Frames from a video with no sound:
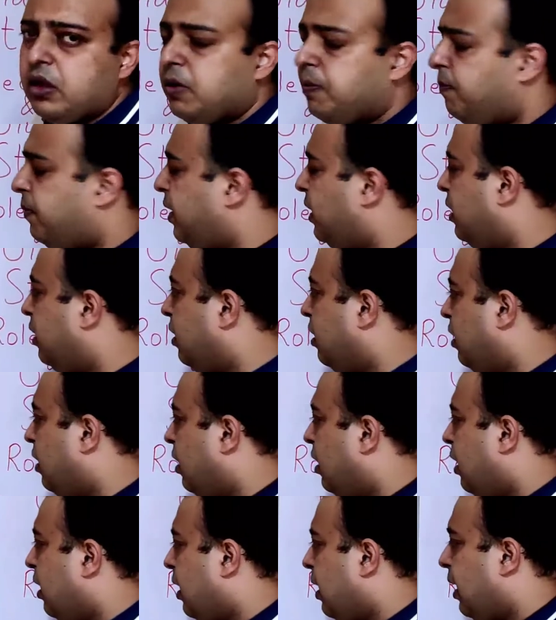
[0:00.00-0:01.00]
the pin
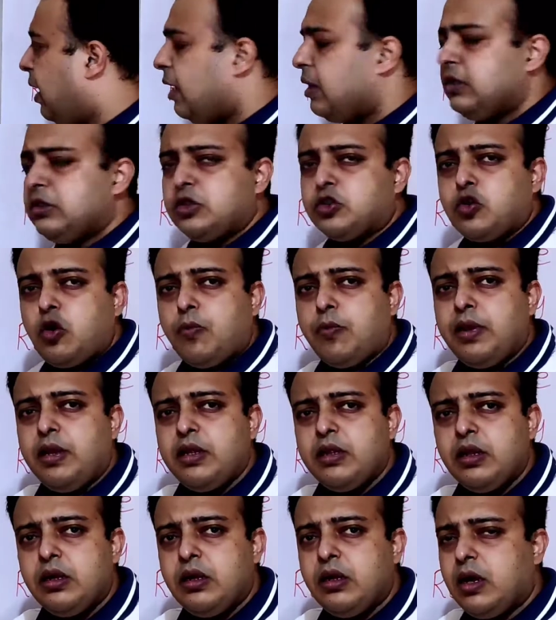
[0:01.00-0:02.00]
and
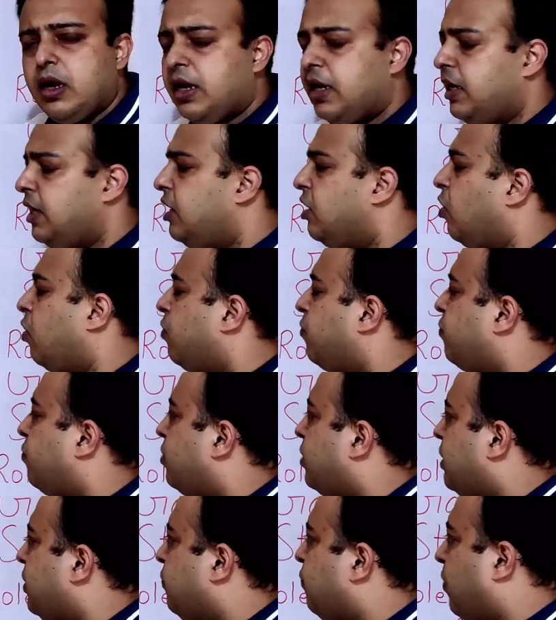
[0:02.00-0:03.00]
stopping the idea
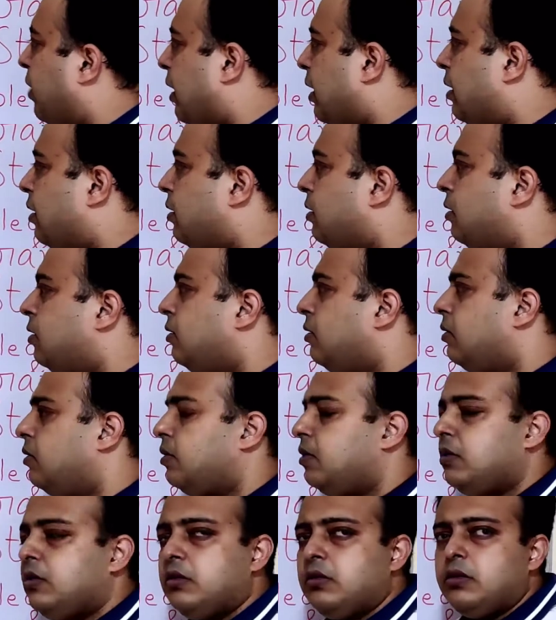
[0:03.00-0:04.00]
of e5.
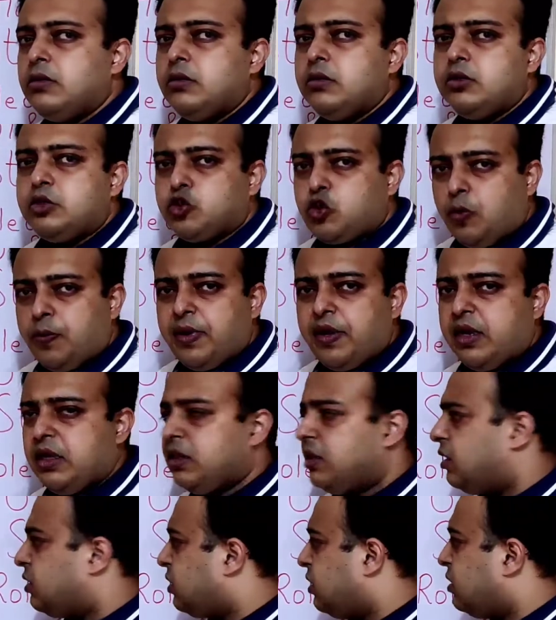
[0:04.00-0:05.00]
Stopping
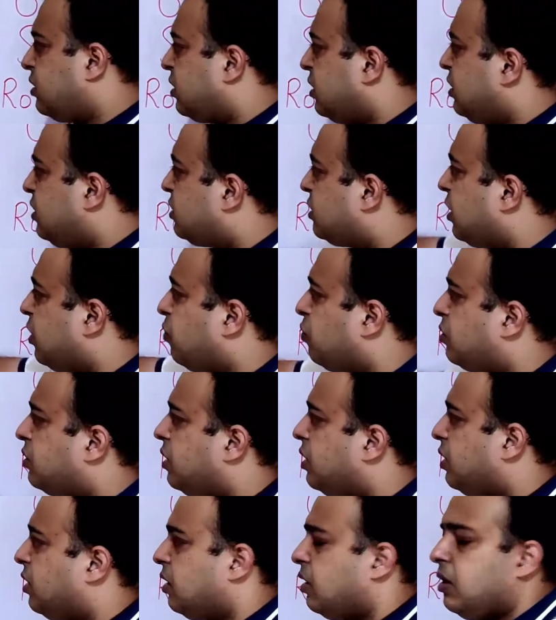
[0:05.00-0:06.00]
in the sense he
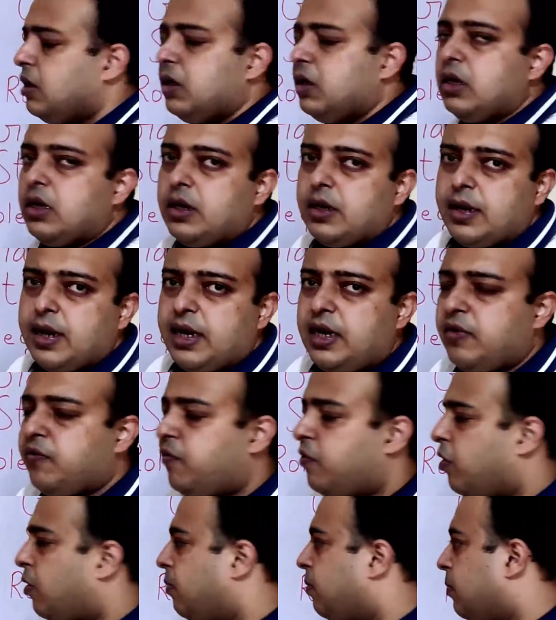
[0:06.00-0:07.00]
saved the
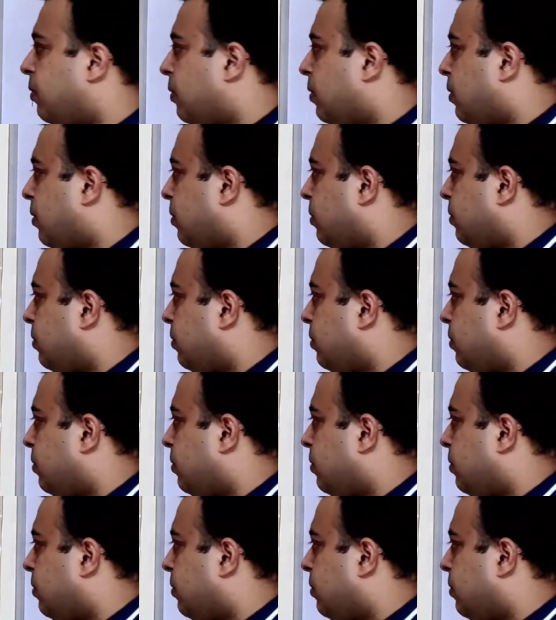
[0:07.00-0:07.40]
knight from